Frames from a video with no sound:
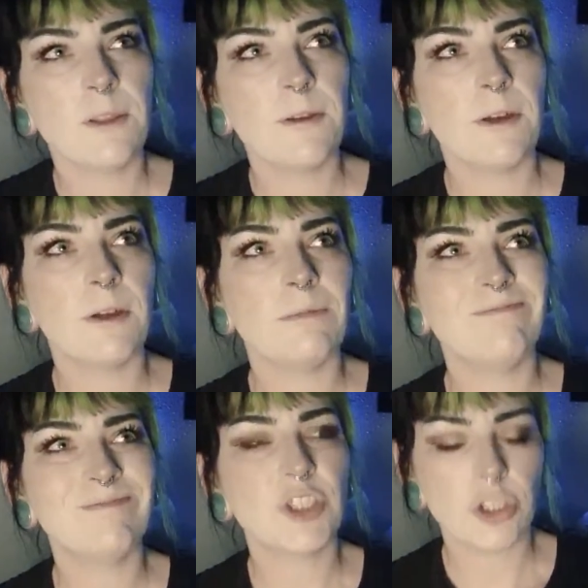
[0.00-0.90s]
the
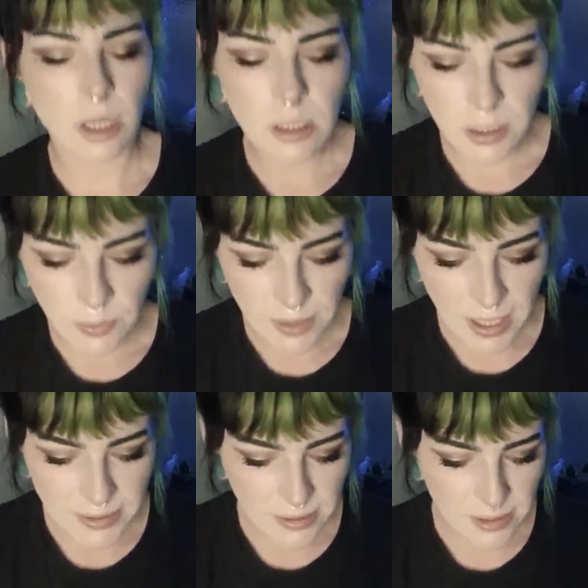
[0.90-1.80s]
struggling with
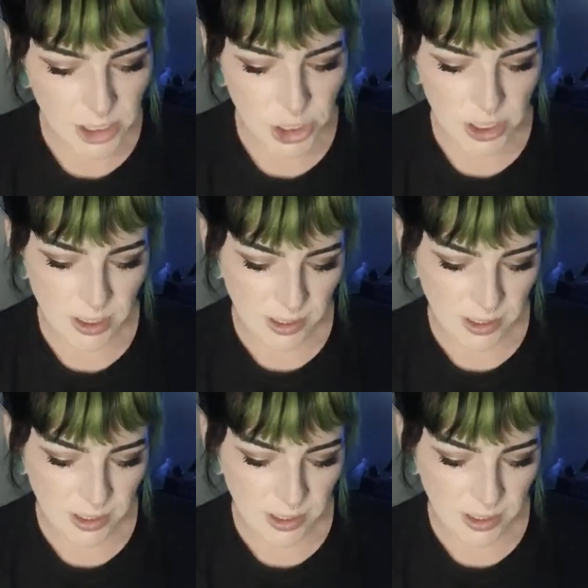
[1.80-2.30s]
isolation